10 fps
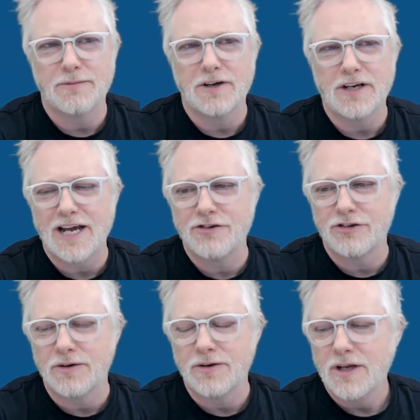And I went,
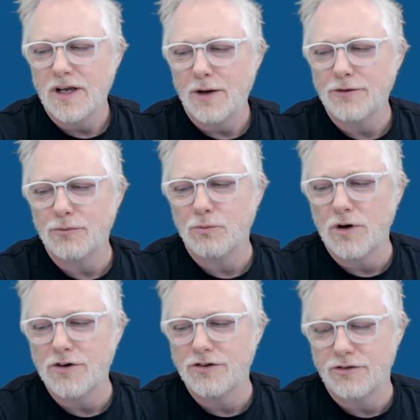Andrew, I was just
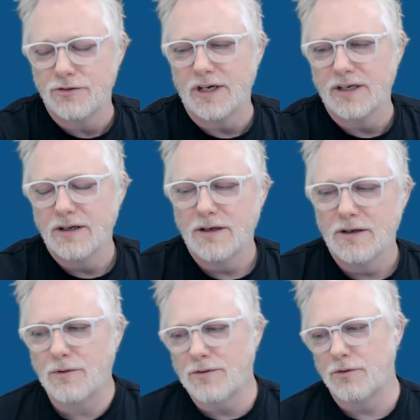wondering
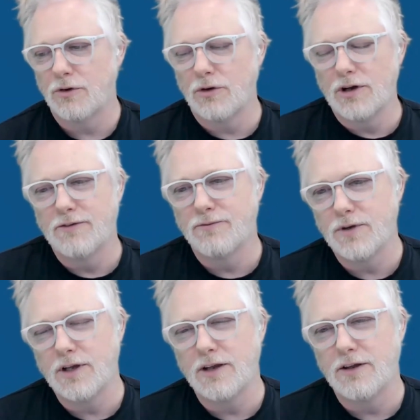whether or not
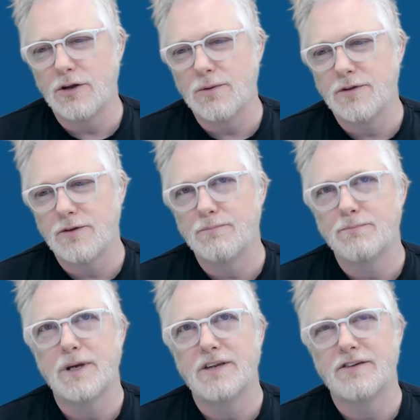if are you in the
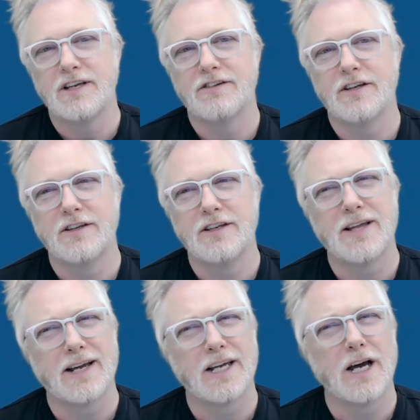business,
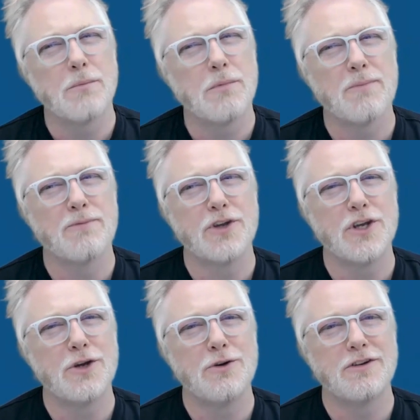did that come up
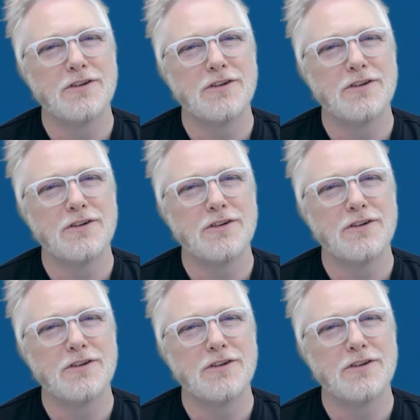for you?